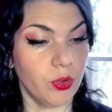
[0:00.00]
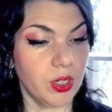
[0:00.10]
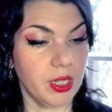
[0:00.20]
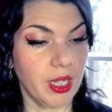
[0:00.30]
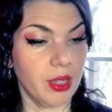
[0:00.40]

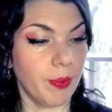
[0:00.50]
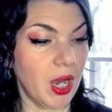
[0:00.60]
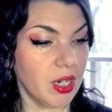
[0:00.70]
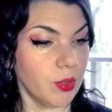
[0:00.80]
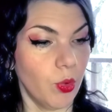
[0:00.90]
and then the
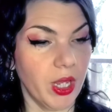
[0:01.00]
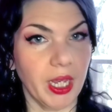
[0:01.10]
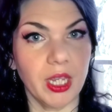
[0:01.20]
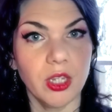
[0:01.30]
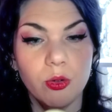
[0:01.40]
bottom wing
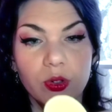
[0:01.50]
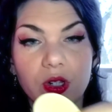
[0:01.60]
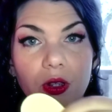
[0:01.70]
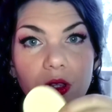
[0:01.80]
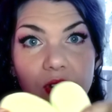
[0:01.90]
I
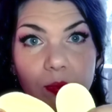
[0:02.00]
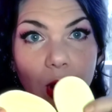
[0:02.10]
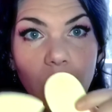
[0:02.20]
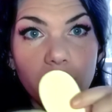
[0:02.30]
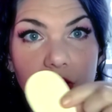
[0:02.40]
used the
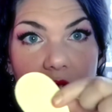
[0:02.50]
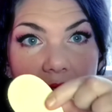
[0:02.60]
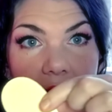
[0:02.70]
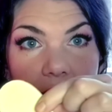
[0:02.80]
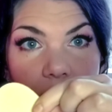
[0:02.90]
smaller size
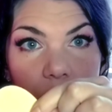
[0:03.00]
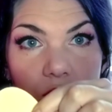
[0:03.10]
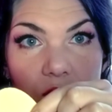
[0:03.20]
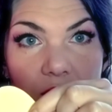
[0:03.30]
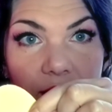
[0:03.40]
and
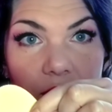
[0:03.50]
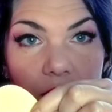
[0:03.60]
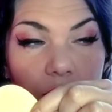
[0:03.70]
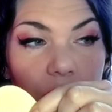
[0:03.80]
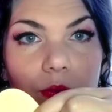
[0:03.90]
just have it
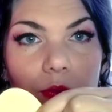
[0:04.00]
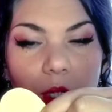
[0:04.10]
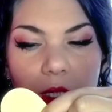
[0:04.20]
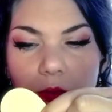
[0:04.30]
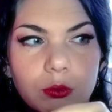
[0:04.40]
here.
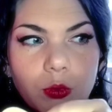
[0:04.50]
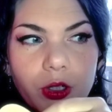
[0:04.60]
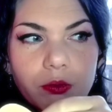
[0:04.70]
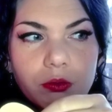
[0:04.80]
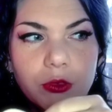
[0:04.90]
Well, what
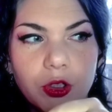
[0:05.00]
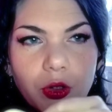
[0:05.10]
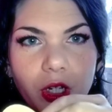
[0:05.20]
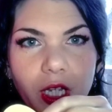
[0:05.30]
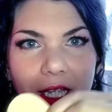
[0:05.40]
you're
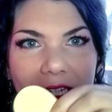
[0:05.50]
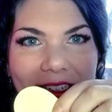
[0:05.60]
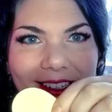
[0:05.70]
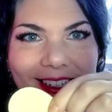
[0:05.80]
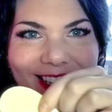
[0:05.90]
looking at
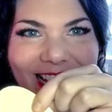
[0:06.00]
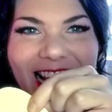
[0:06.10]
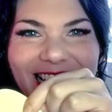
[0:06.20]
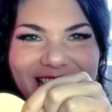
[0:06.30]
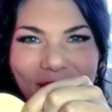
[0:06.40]
is
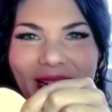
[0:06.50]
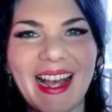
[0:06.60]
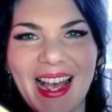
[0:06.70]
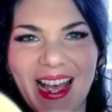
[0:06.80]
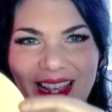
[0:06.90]
this, but
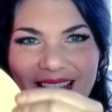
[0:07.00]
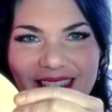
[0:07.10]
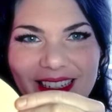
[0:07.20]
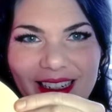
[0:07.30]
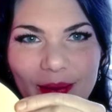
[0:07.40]
I
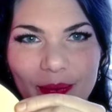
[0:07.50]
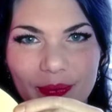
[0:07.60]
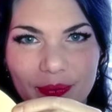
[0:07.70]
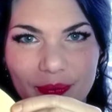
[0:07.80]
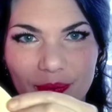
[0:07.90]
ended up
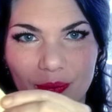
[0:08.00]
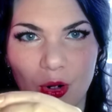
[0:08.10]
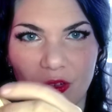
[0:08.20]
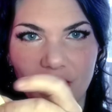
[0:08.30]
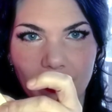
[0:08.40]

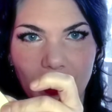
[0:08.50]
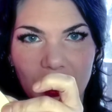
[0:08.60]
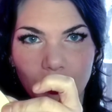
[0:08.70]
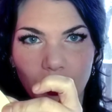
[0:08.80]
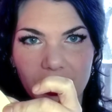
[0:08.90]
moving the
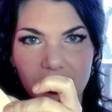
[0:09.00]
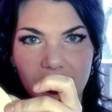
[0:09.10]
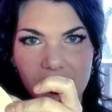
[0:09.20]
bottom wing to this